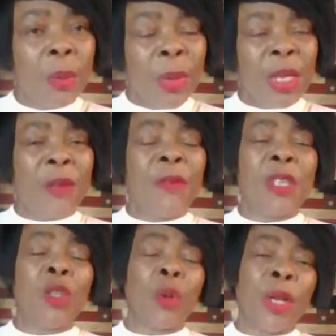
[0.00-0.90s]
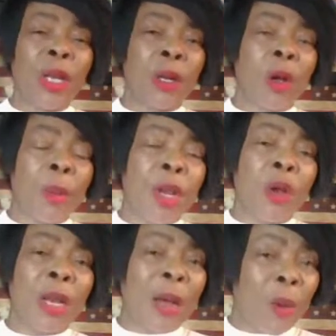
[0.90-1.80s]
But if it's doing coming
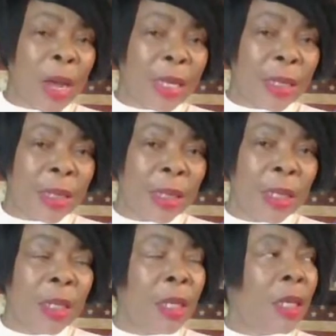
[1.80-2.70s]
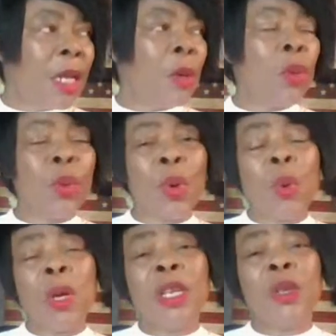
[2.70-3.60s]
otherwise, then we will
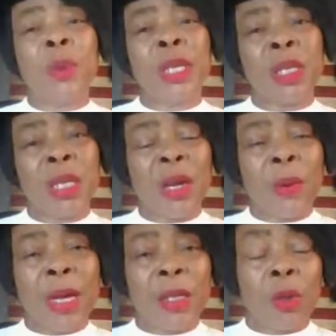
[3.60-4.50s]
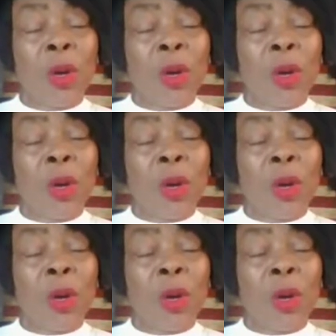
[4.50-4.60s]
equally do it otherwise.